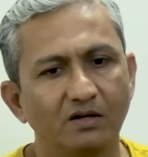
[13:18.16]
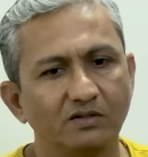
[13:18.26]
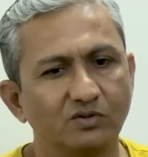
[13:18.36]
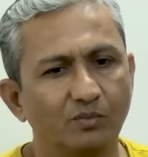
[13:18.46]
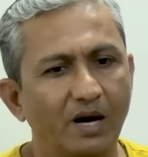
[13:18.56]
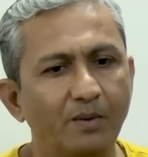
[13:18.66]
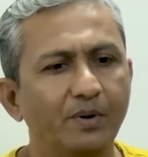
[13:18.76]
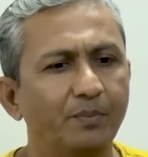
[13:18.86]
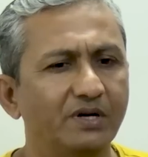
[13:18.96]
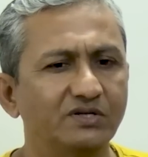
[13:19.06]
So my
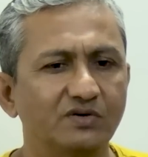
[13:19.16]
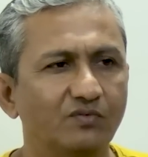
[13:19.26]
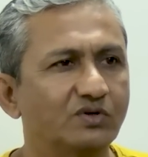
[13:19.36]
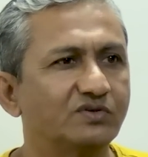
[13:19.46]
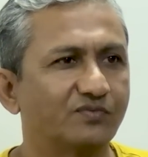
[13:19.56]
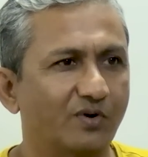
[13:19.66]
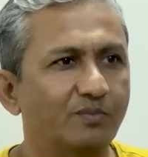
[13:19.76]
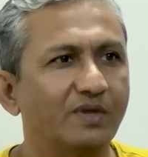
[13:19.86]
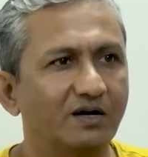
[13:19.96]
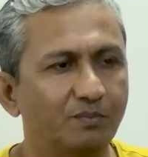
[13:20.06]
preparation was
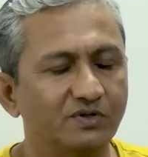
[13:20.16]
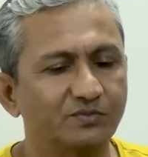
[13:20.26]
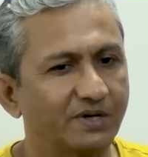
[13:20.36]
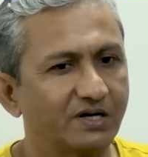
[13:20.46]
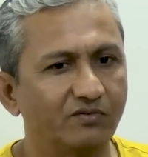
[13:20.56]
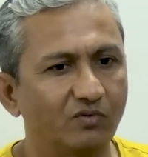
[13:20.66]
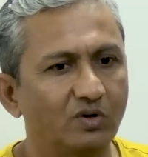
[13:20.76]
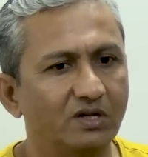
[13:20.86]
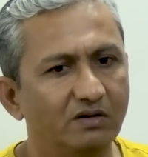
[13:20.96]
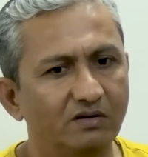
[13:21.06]
from that perspective
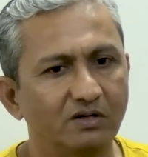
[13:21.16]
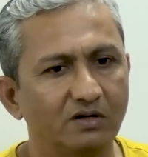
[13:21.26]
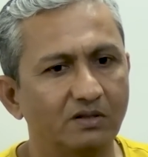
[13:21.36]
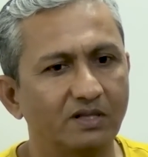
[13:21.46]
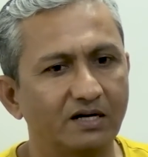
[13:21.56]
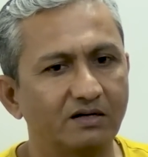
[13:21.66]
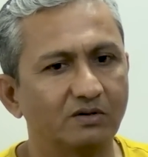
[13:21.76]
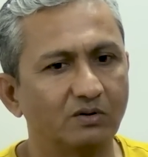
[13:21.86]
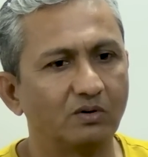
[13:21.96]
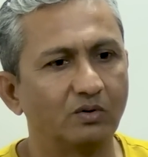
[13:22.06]
only, that
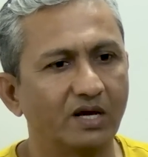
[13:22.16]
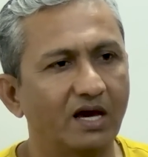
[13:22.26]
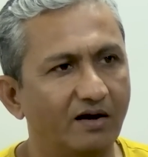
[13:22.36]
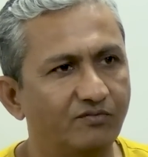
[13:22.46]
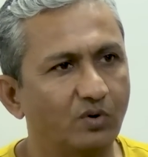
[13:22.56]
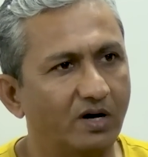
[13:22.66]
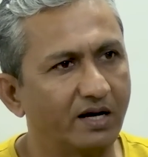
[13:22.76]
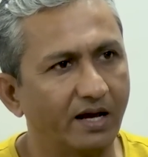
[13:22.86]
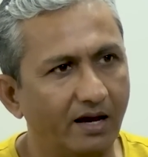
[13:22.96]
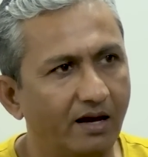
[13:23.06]
okay, I have to
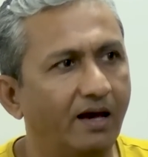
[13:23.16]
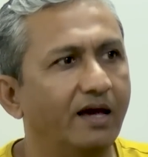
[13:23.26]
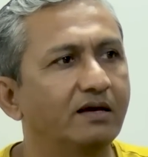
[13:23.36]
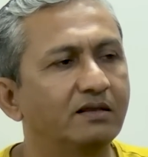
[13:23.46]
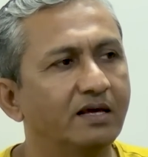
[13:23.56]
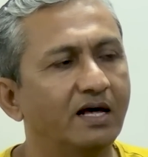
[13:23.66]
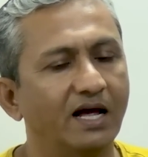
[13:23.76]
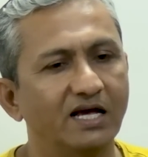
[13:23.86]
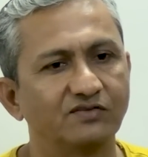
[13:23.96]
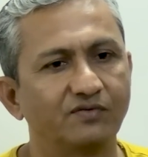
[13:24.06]
hang in there
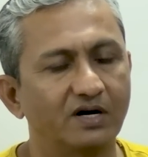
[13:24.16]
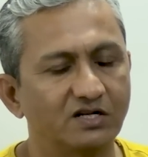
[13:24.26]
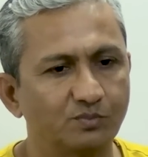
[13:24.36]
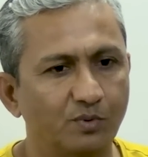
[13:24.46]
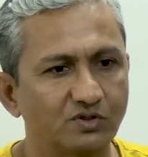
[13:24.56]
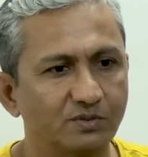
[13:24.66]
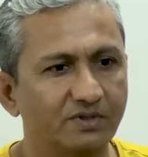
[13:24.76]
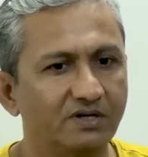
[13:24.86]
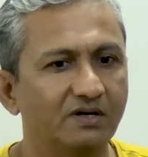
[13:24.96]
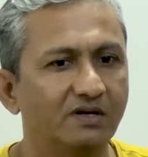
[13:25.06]
as far as
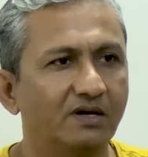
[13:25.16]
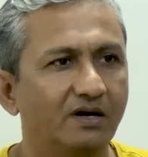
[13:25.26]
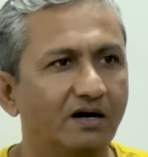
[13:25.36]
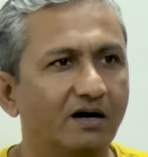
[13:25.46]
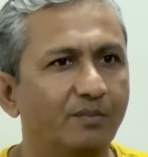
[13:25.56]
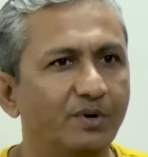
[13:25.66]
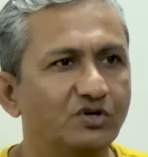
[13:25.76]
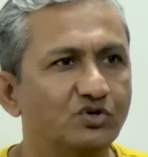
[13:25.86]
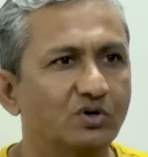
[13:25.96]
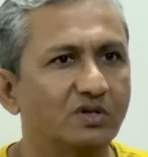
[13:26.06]
possible,
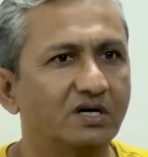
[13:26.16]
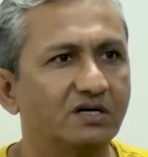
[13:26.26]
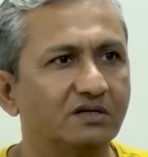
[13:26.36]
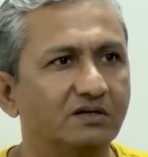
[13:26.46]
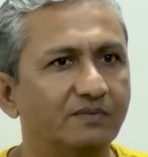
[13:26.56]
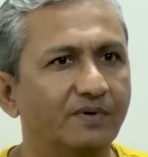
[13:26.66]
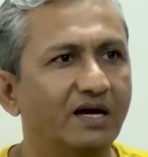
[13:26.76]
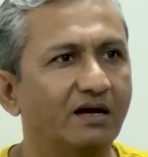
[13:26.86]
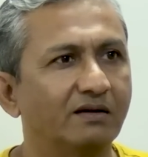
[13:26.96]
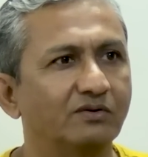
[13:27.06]
make sure that
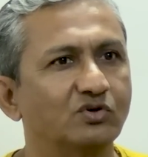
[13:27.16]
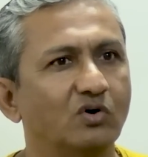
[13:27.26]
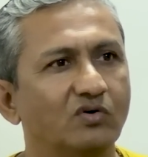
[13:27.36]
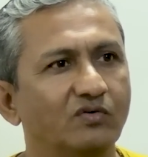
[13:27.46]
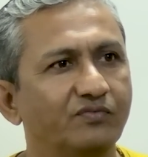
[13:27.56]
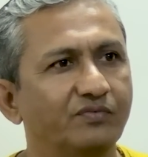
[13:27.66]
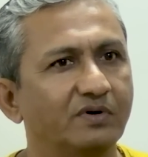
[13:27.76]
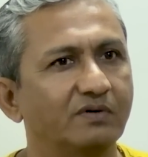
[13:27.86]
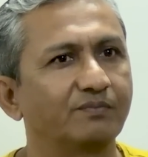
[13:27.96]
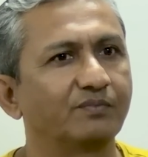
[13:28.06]
I sort of
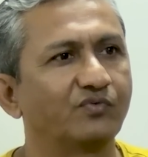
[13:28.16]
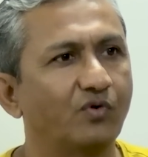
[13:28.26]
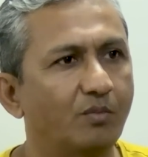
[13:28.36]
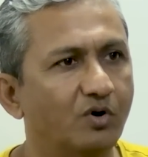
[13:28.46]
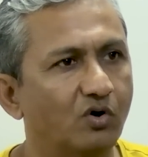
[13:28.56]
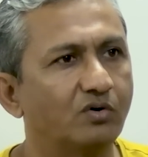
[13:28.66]
form a